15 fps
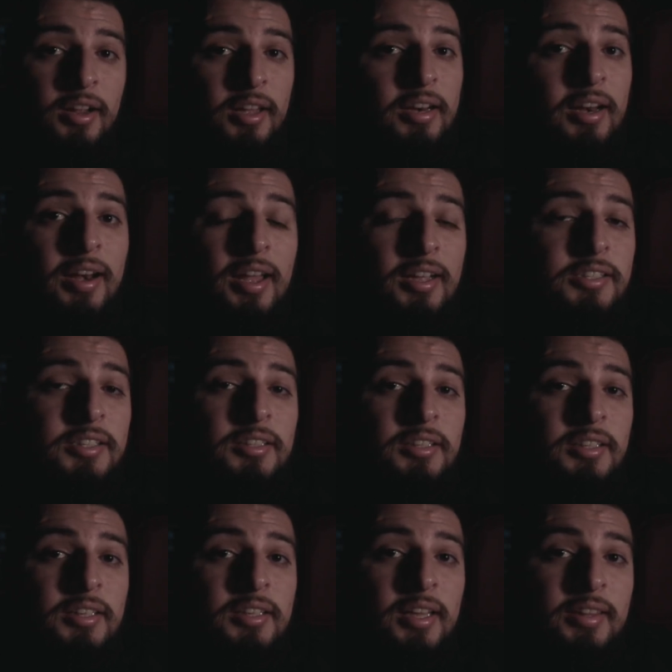I didn't
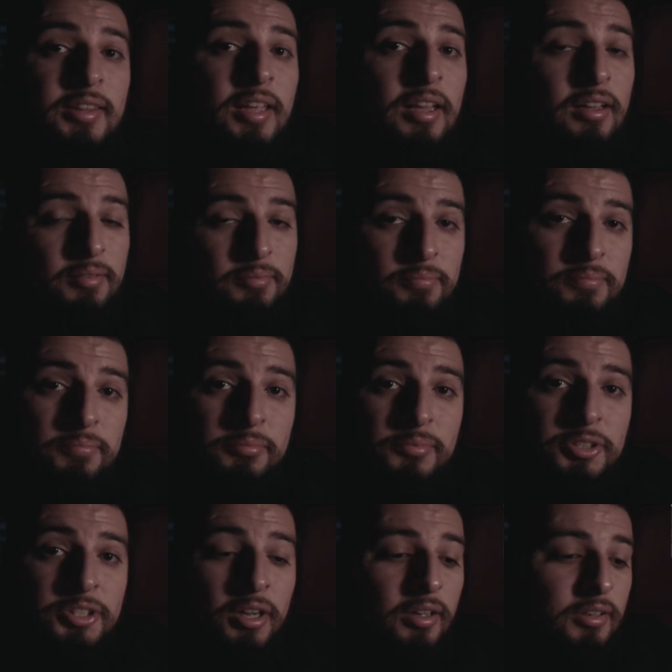actually get that
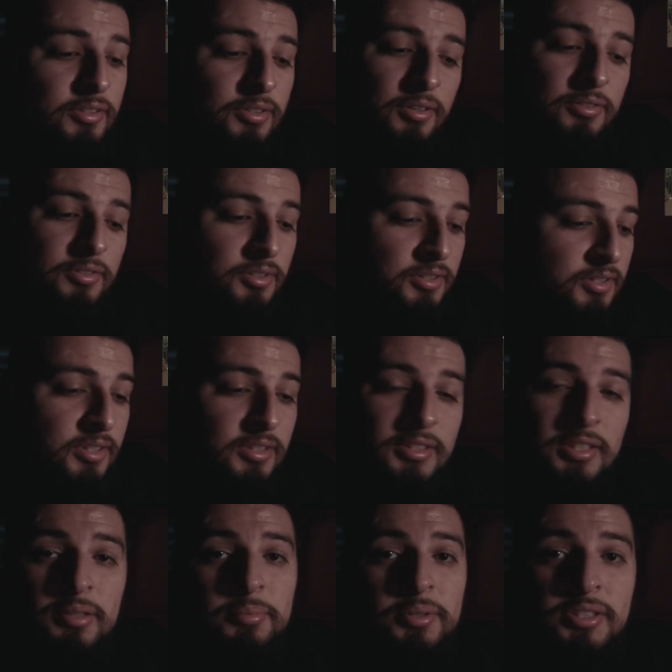shot, so as you can see, it's
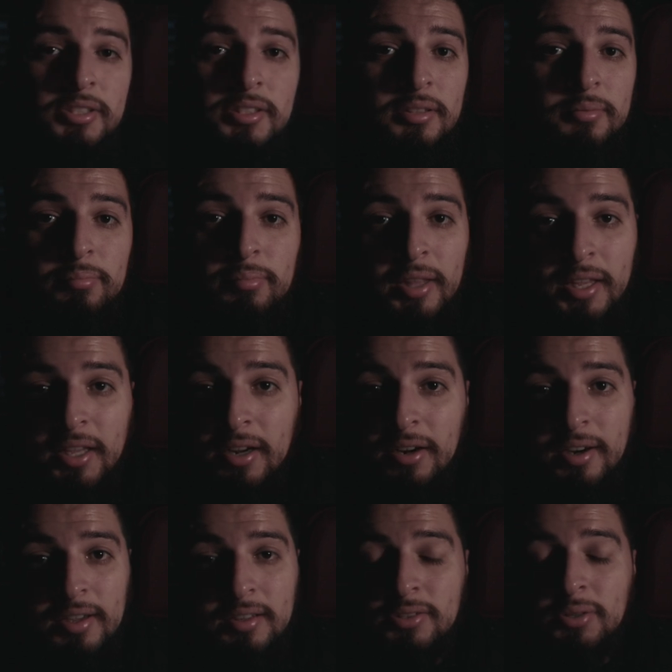going to be just a blank
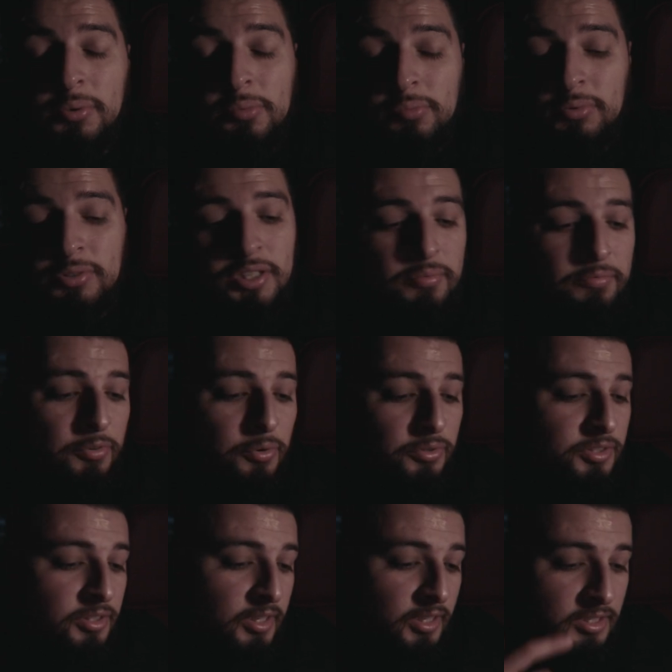area, so we'll skip
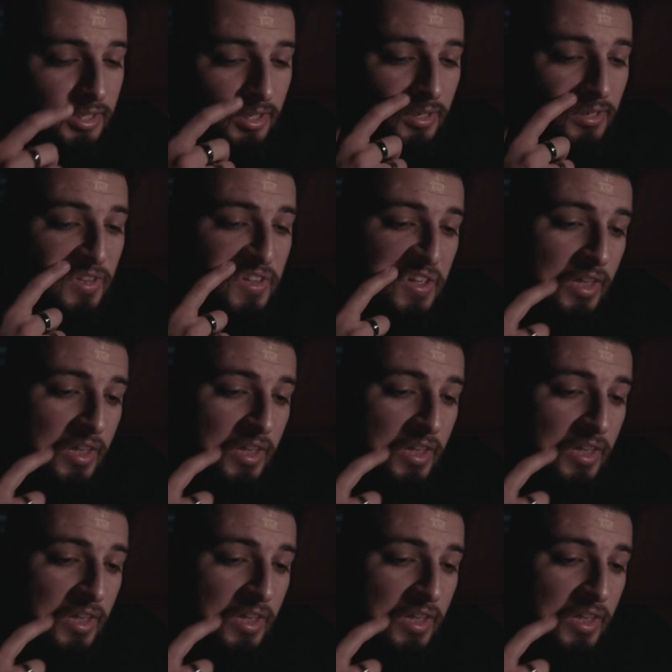forward to the next scene.